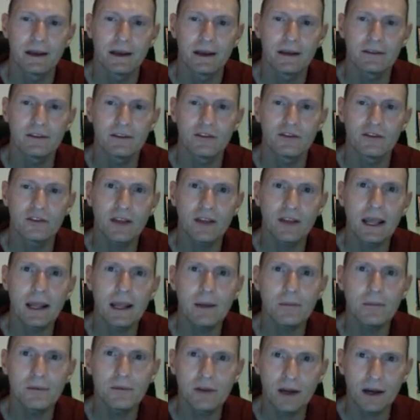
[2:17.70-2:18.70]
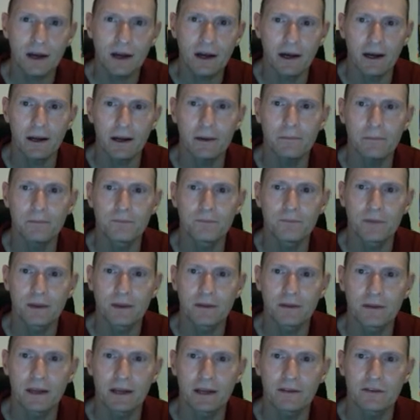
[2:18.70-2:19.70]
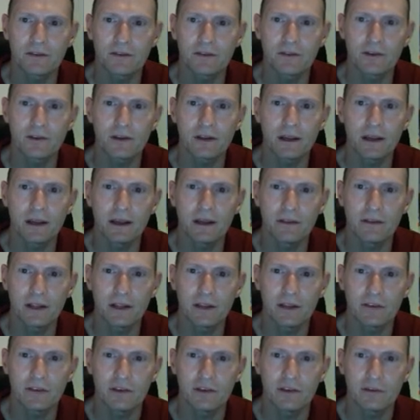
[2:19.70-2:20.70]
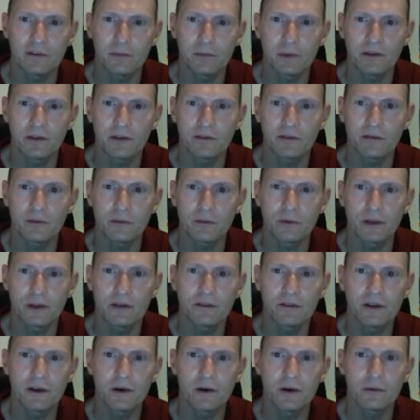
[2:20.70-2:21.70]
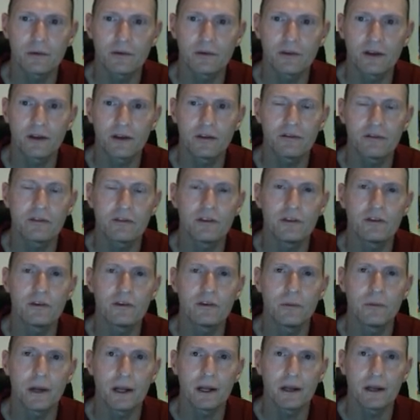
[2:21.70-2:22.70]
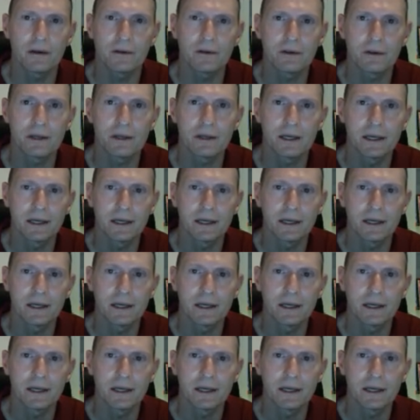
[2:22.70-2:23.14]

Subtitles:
At the same time, and that's this piece, retail receives new demand.